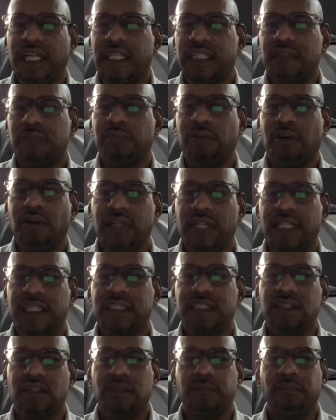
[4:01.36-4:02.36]
like the parlay.
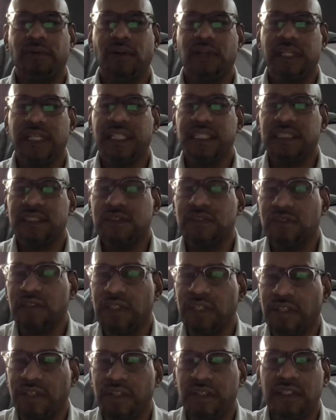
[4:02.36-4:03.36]
So the parlays, you'll
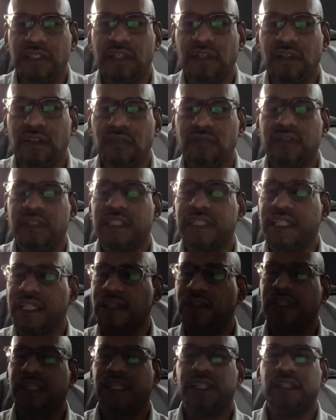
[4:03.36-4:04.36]
learn in the long run. They'll
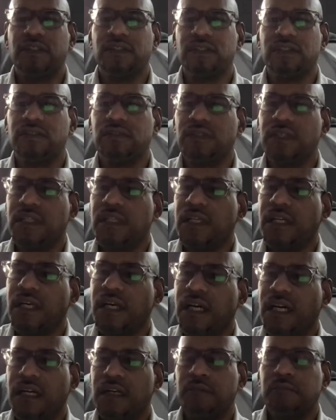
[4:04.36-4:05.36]
kill you.
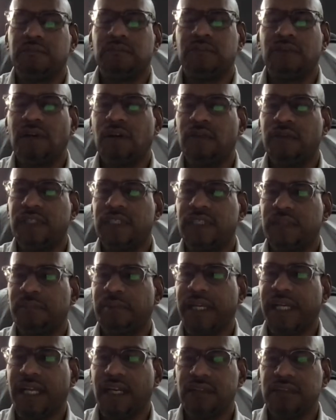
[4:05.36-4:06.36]
Always the
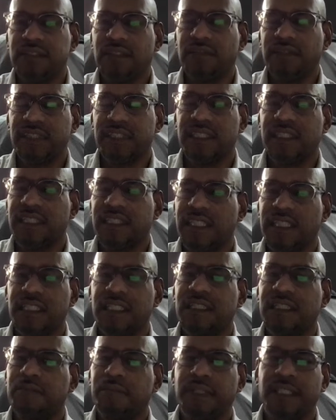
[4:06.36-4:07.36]
payouts always look
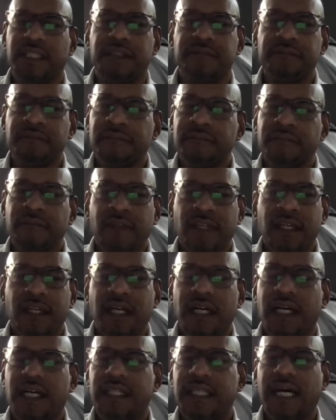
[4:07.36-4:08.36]
good, but
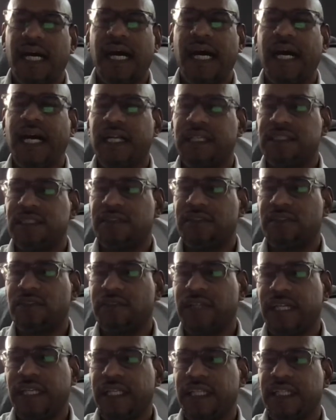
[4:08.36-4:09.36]
the odds of you
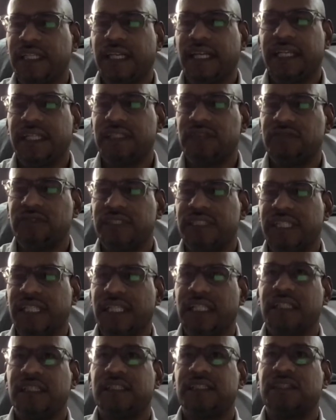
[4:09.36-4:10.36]
hitting that is
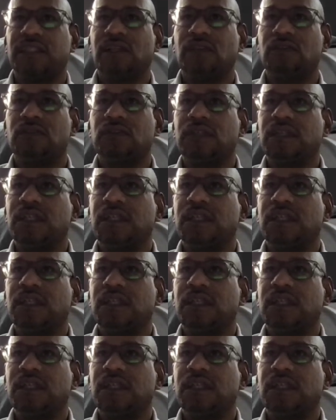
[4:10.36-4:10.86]
ridiculous. So